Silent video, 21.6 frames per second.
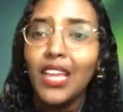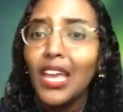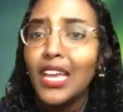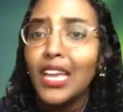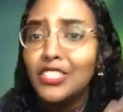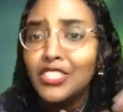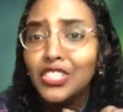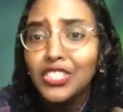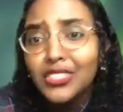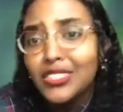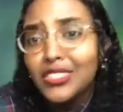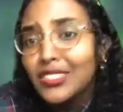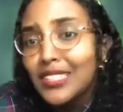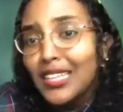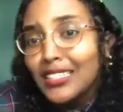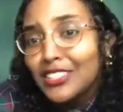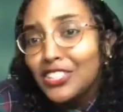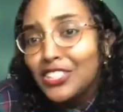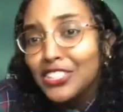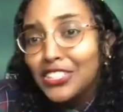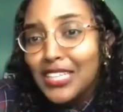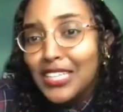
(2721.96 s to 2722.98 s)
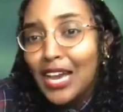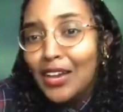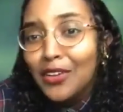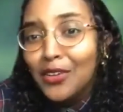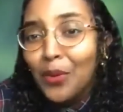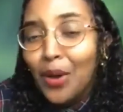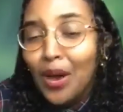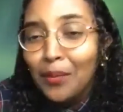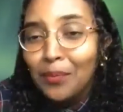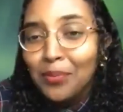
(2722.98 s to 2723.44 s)
And just that's just how you
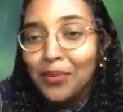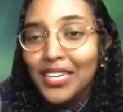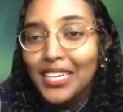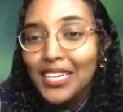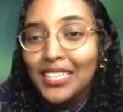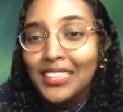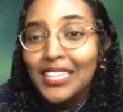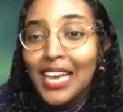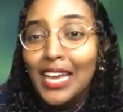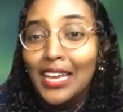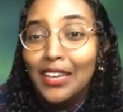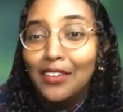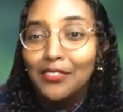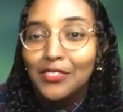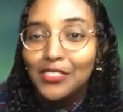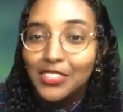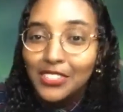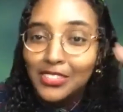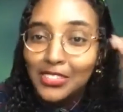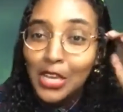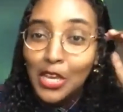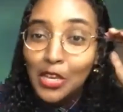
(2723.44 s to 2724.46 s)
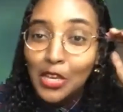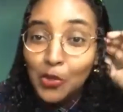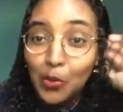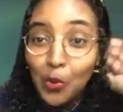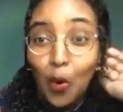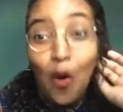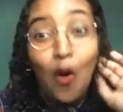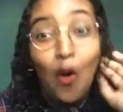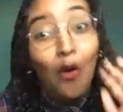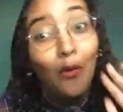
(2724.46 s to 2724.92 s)
operate in life is you
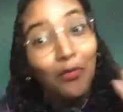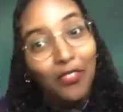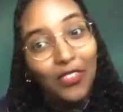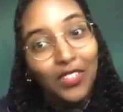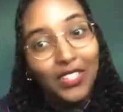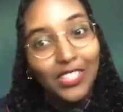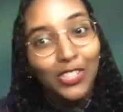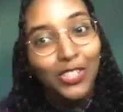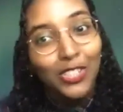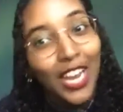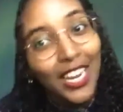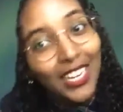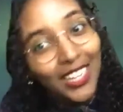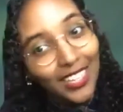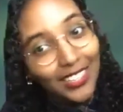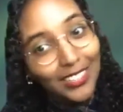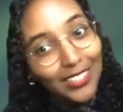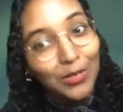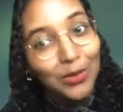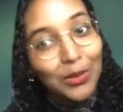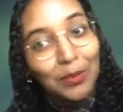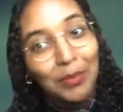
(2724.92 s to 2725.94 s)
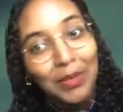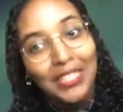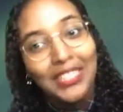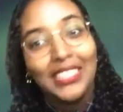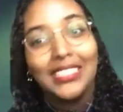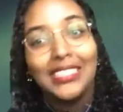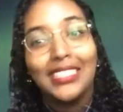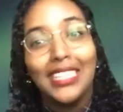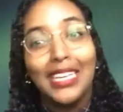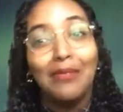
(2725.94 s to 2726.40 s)
hopefully try not to repeat the
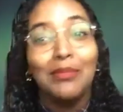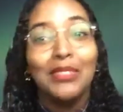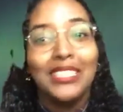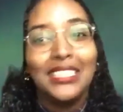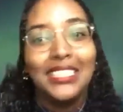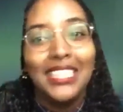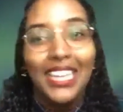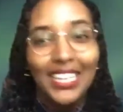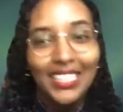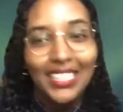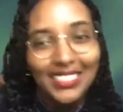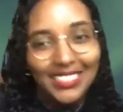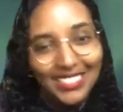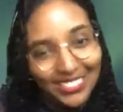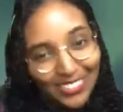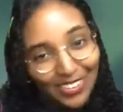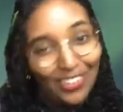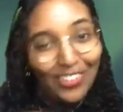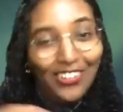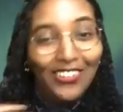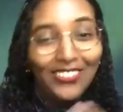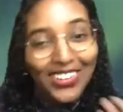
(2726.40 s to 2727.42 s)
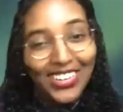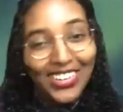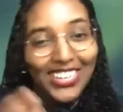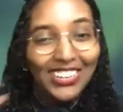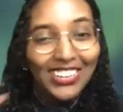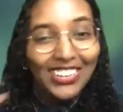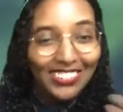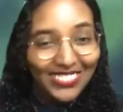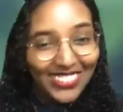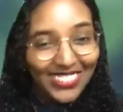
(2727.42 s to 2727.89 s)
same mistakes over and
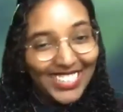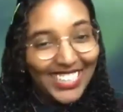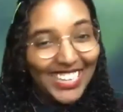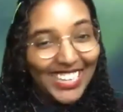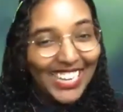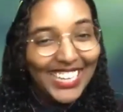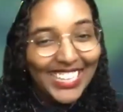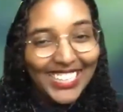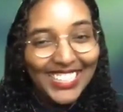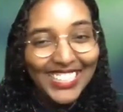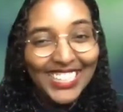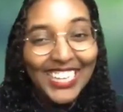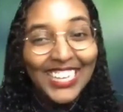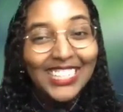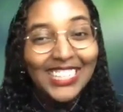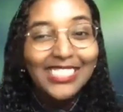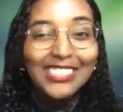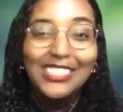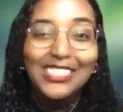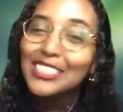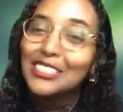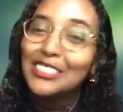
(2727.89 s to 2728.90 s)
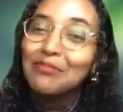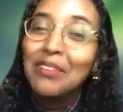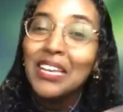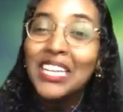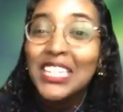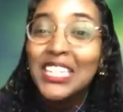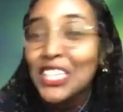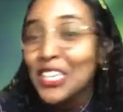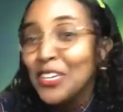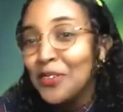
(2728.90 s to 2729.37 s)
over again. Just make
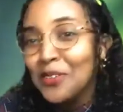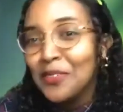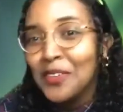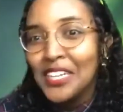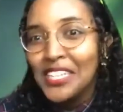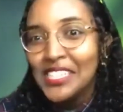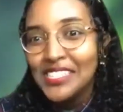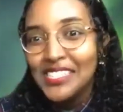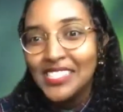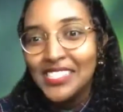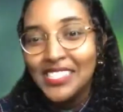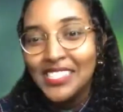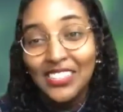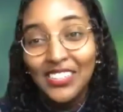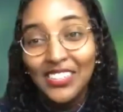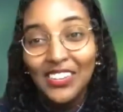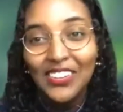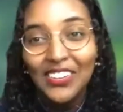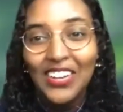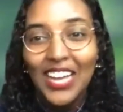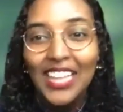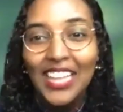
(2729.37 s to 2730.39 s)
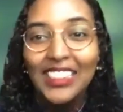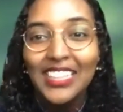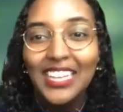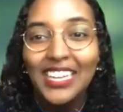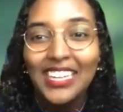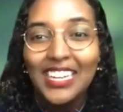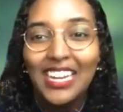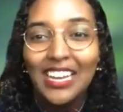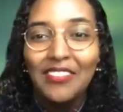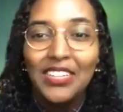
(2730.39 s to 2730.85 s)
new ones, you know? And then
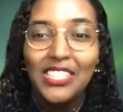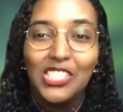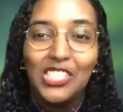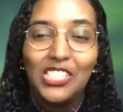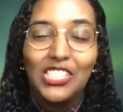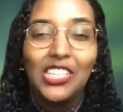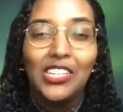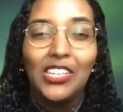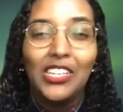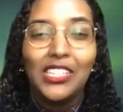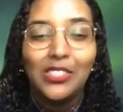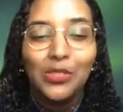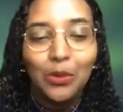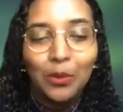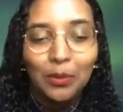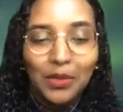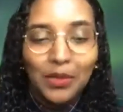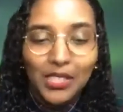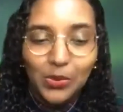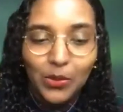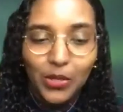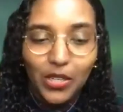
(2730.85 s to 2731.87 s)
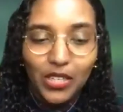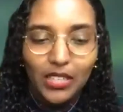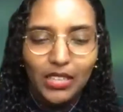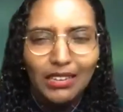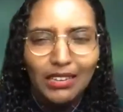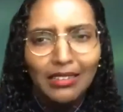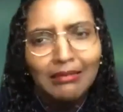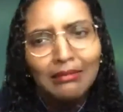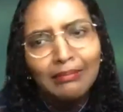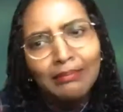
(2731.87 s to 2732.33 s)
eventually you get to a place where you're like,
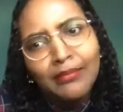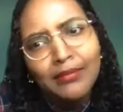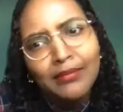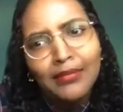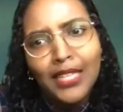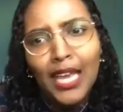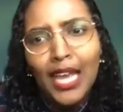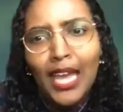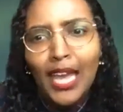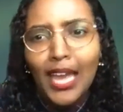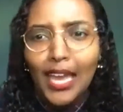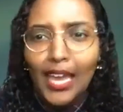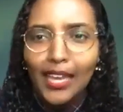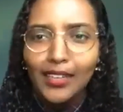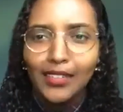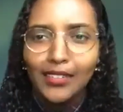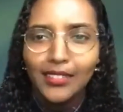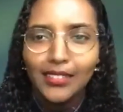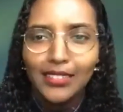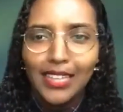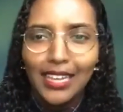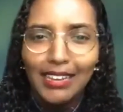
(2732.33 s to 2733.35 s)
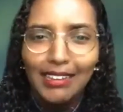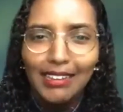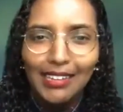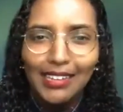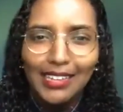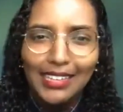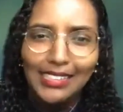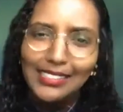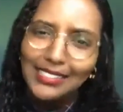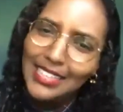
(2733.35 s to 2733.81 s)
hey, like
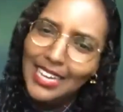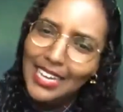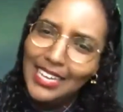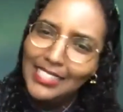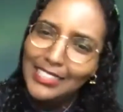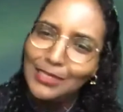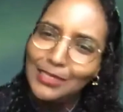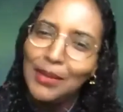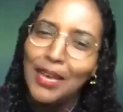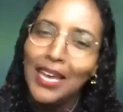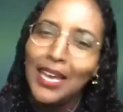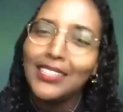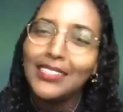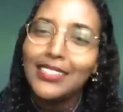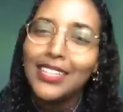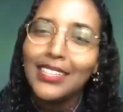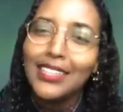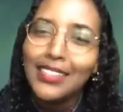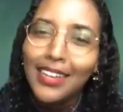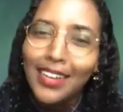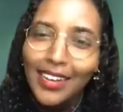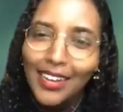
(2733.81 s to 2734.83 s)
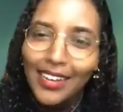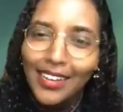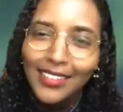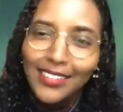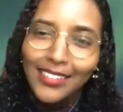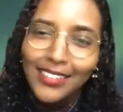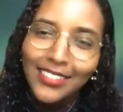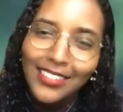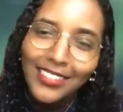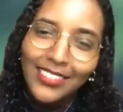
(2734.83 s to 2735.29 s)
it's not as bad as I thought, you
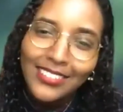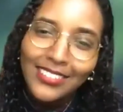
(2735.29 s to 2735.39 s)
know?